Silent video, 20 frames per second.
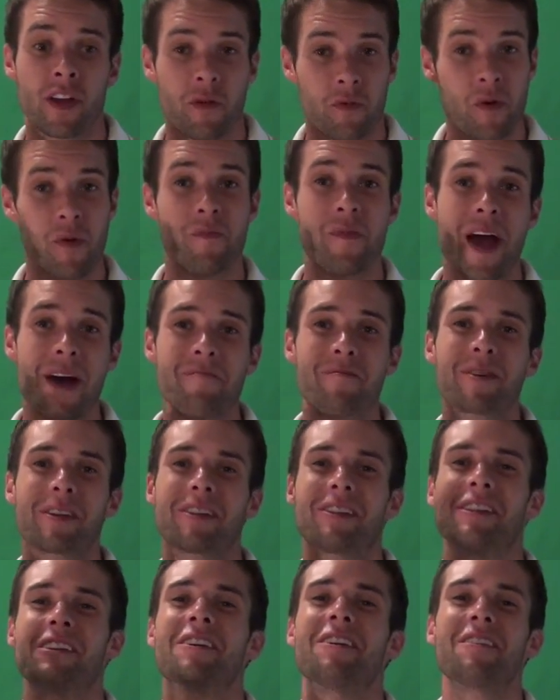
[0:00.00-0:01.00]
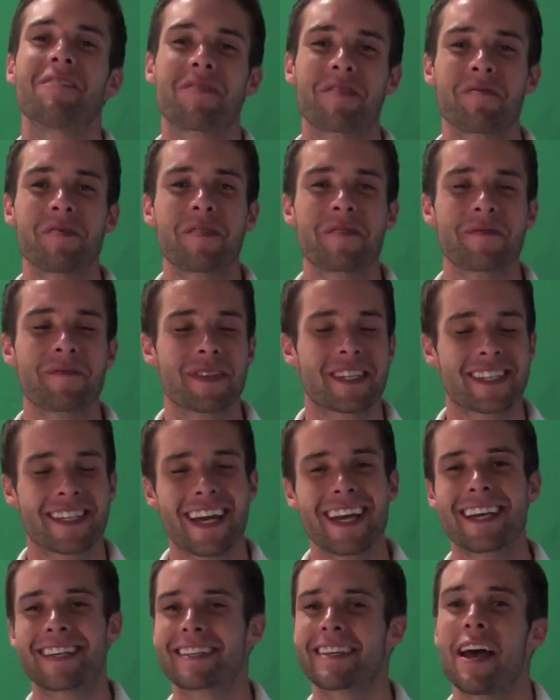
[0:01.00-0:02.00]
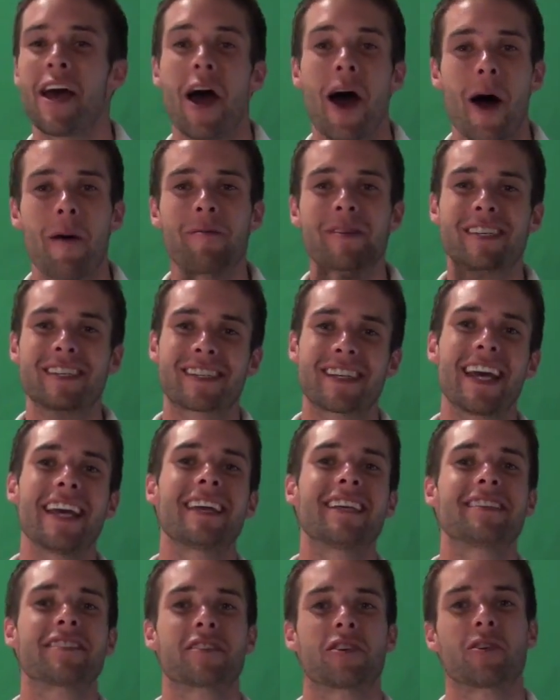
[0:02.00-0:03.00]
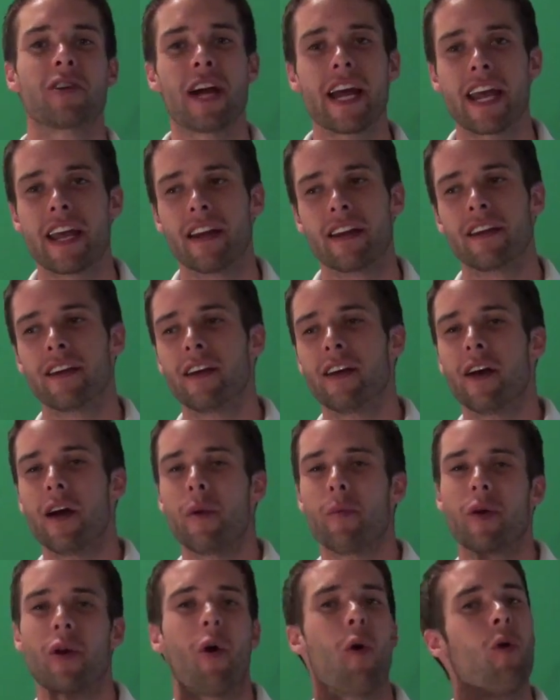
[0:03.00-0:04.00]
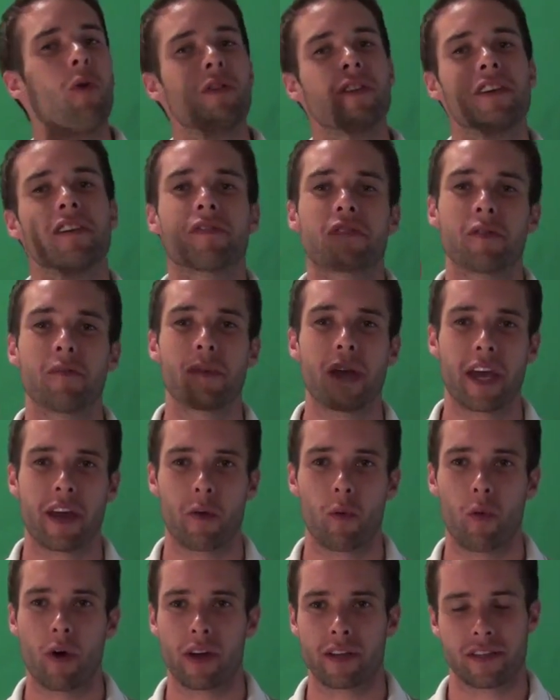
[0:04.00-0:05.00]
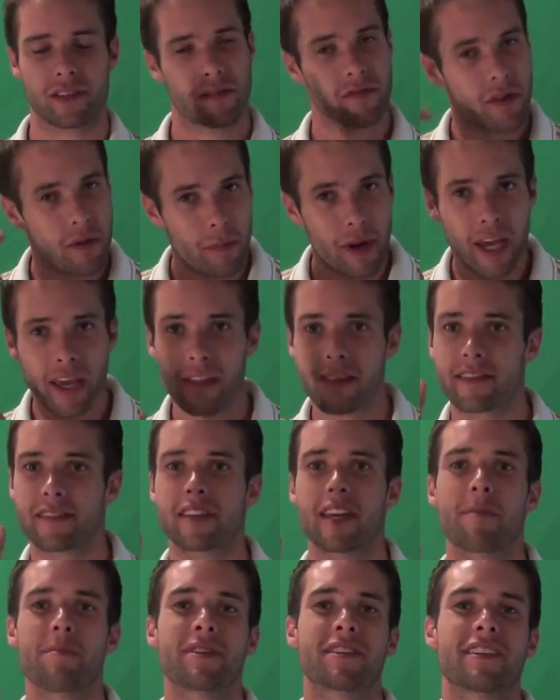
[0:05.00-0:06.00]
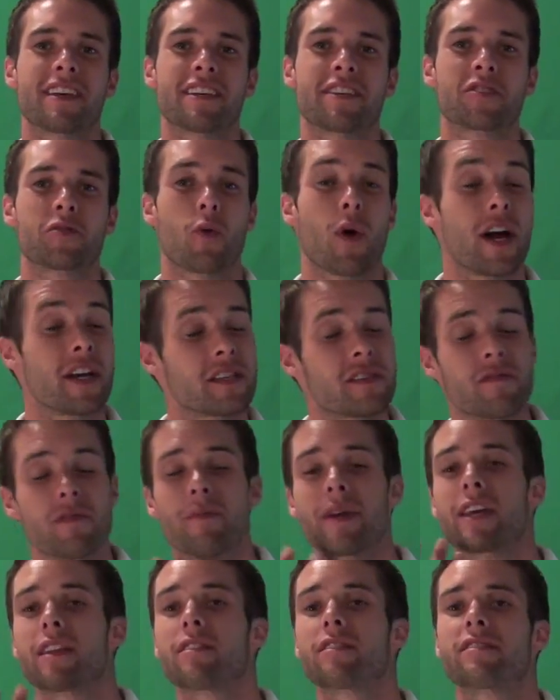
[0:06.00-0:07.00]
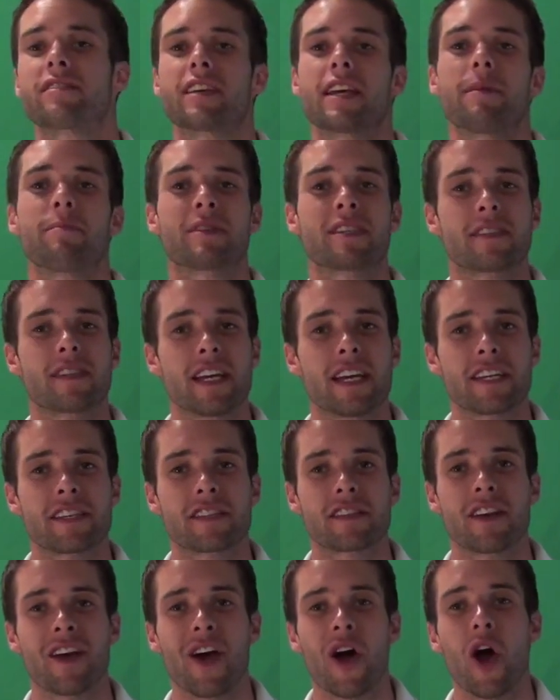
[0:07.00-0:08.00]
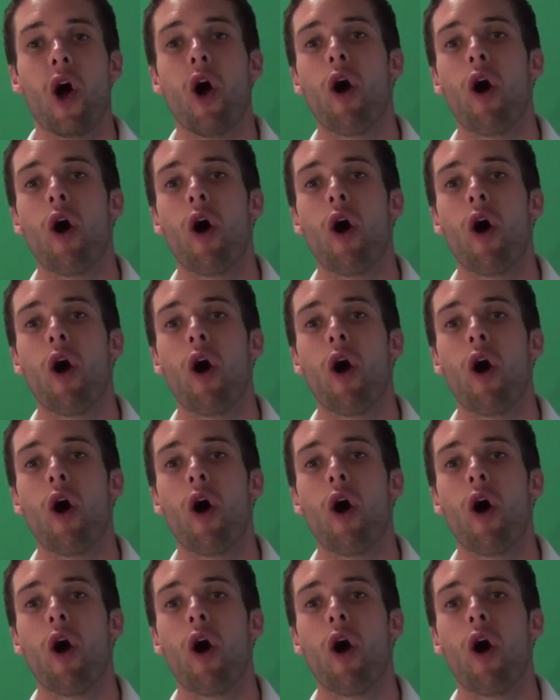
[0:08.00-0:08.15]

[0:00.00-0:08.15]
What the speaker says: remember, learn from your mistakes. A mistake is great, but only if you make it once. If you're making the same mistakes twice, if you're making the same mistakes